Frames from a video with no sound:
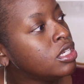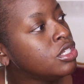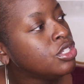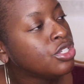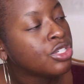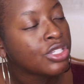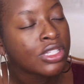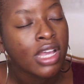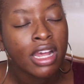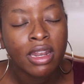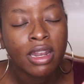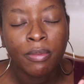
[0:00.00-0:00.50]

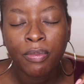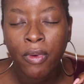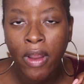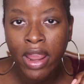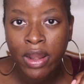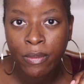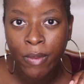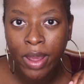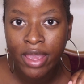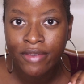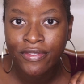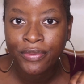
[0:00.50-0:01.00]
just had a
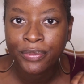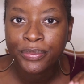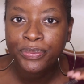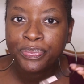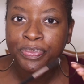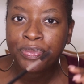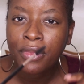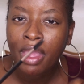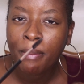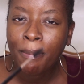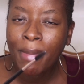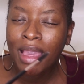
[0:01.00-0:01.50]
brainwave,
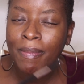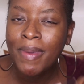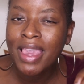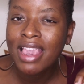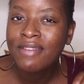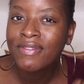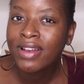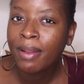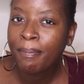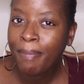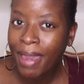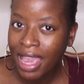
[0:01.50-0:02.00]
maybe
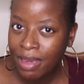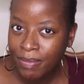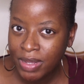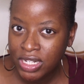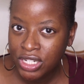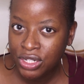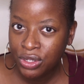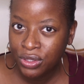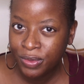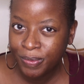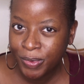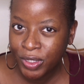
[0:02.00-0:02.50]
even a baby
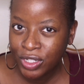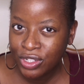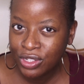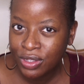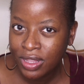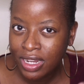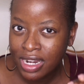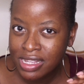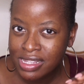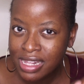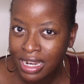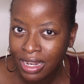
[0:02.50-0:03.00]
toothbrush so
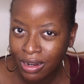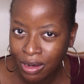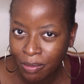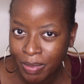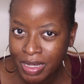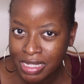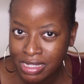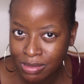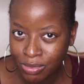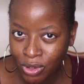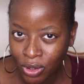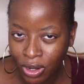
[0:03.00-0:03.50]
that it's a little
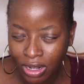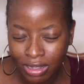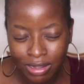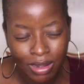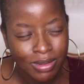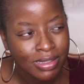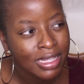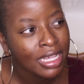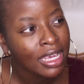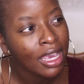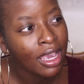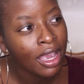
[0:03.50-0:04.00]
bit smaller, because
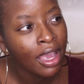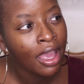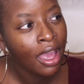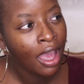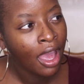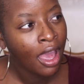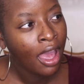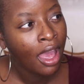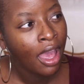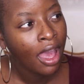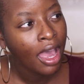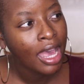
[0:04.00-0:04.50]
I was thinking
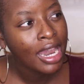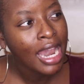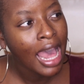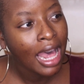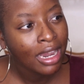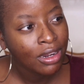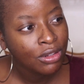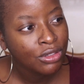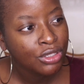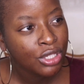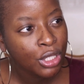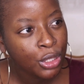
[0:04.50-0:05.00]
an
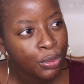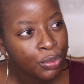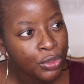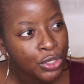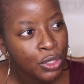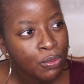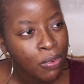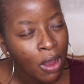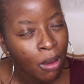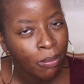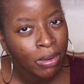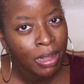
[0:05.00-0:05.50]
adult toothbrush
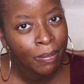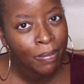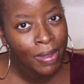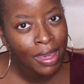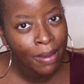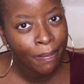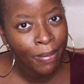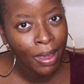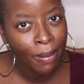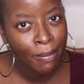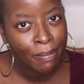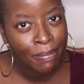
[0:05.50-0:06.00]
would probably be a
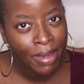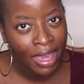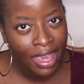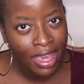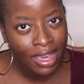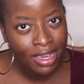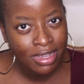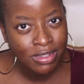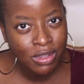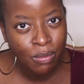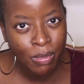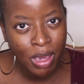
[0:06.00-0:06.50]
bit
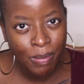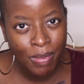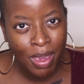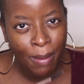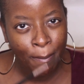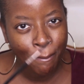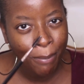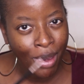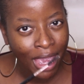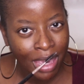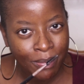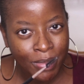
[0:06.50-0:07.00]
big, so maybe
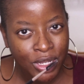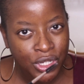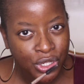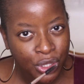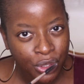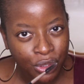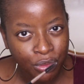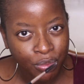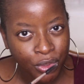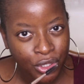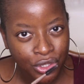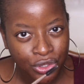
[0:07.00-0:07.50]
a baby
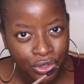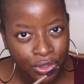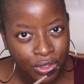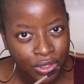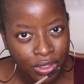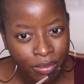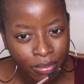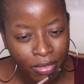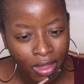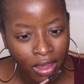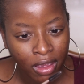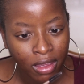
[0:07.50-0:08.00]
toothbrush or
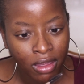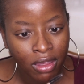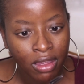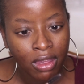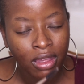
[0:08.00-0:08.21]
something.